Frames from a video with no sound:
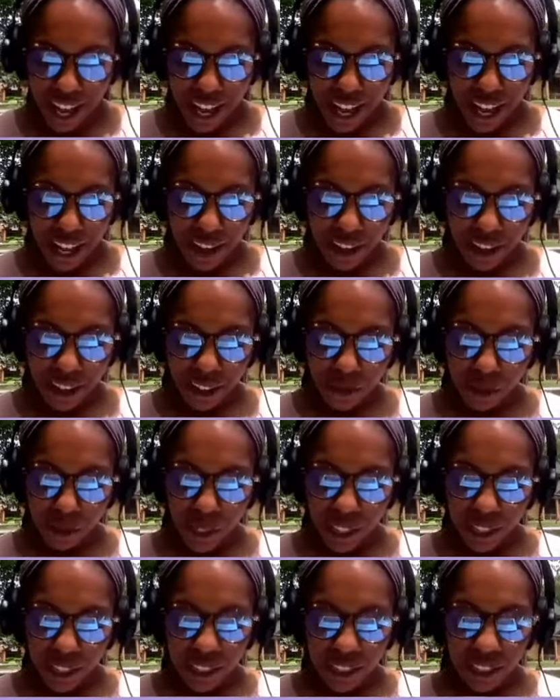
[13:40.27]
and
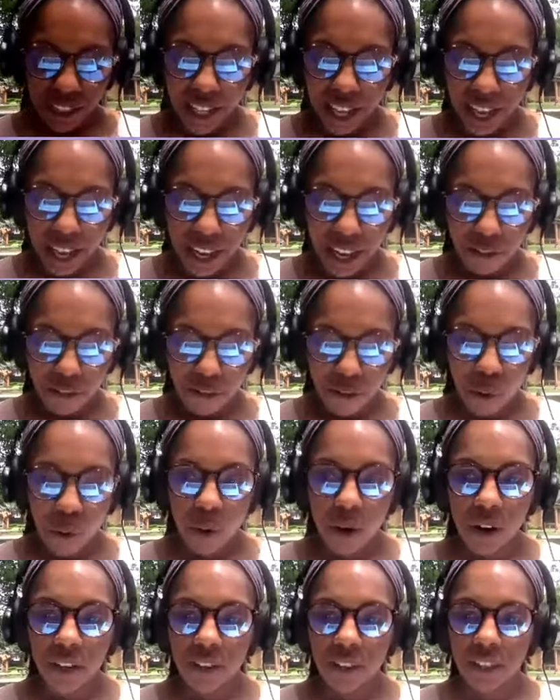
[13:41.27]
be led
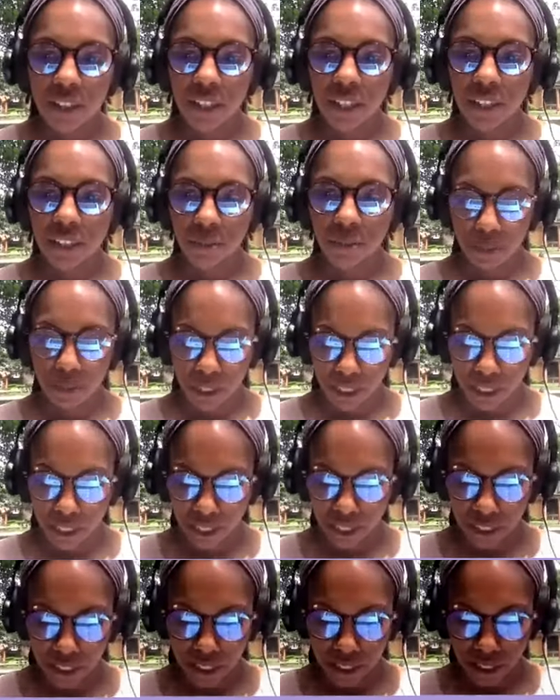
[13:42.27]
forth in
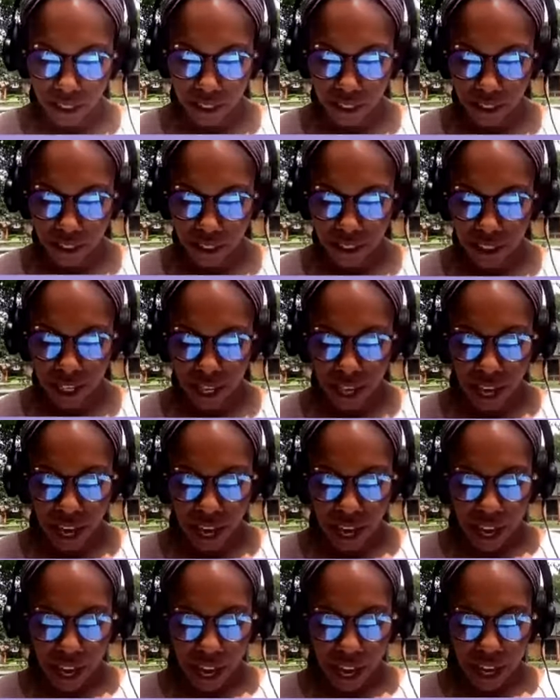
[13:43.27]
peace
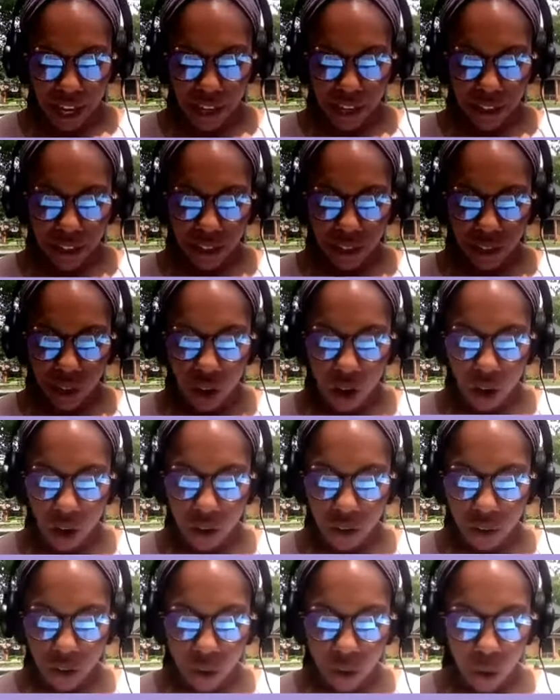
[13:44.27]
as all
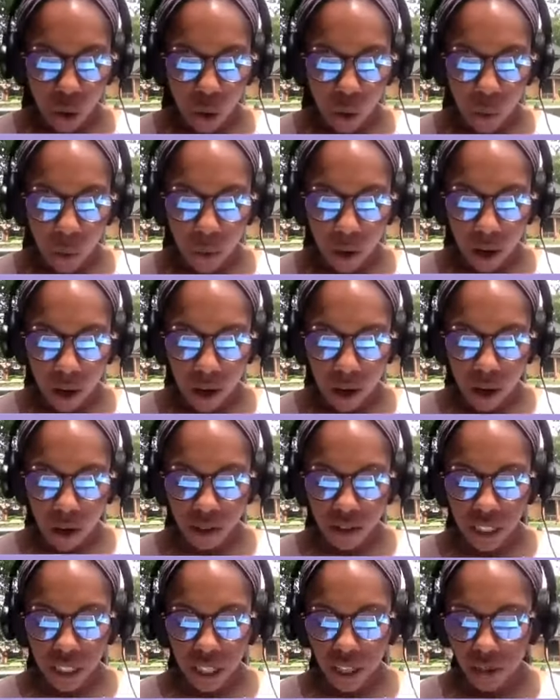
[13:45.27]
the
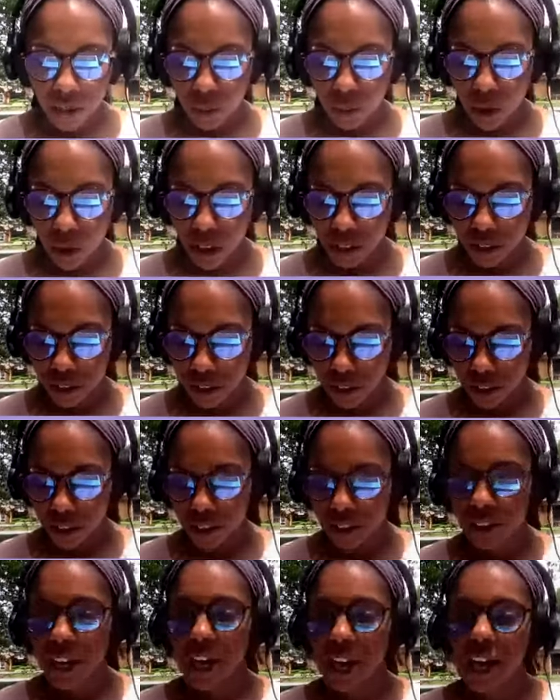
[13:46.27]
world in
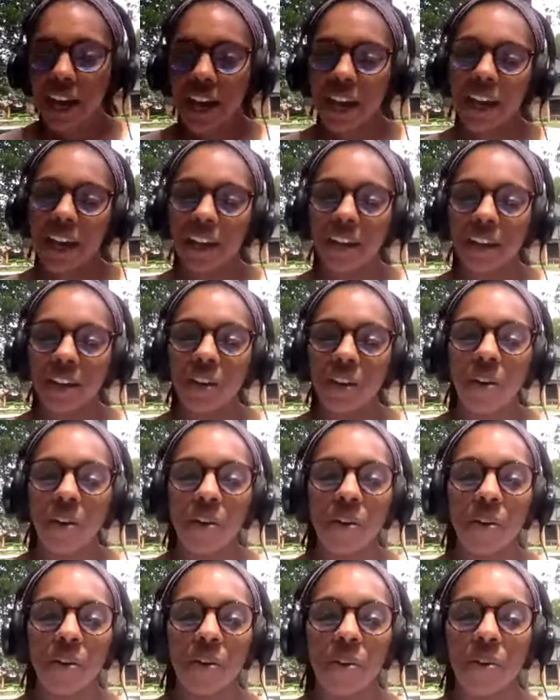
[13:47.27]
wonder
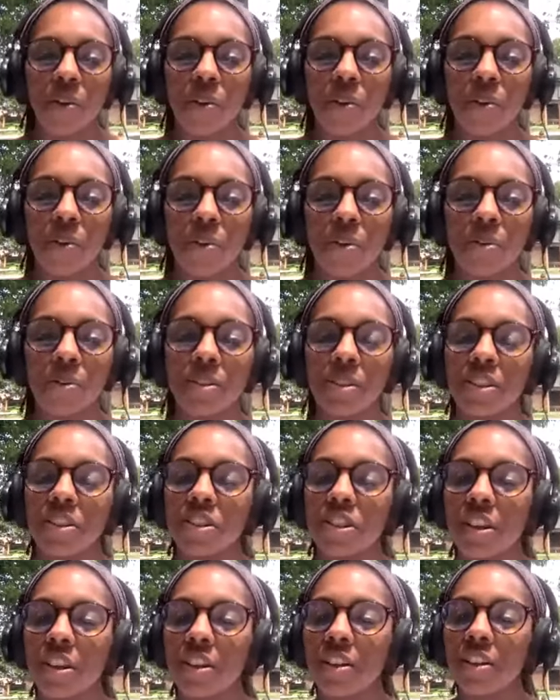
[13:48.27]
echoes
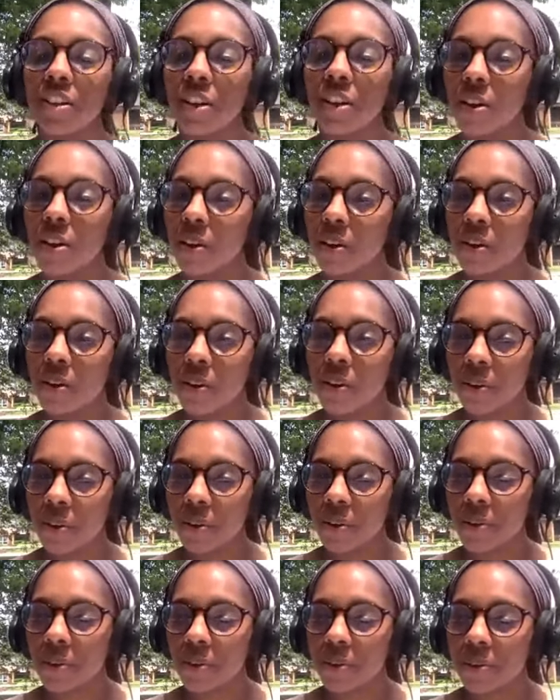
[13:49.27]

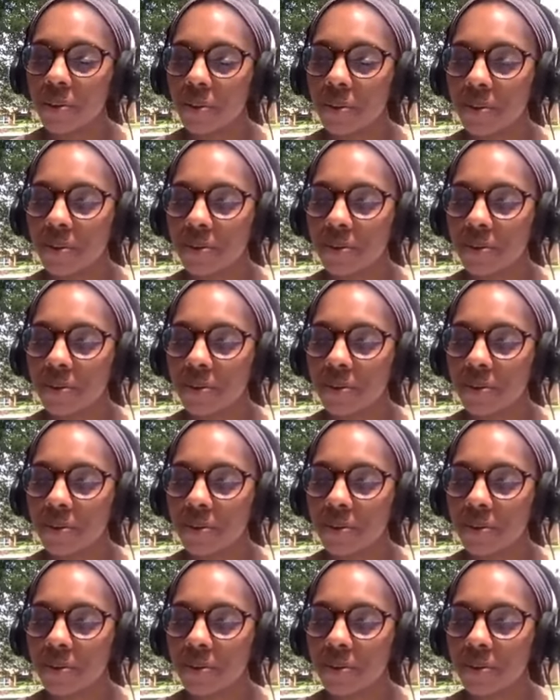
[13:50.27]
shalom.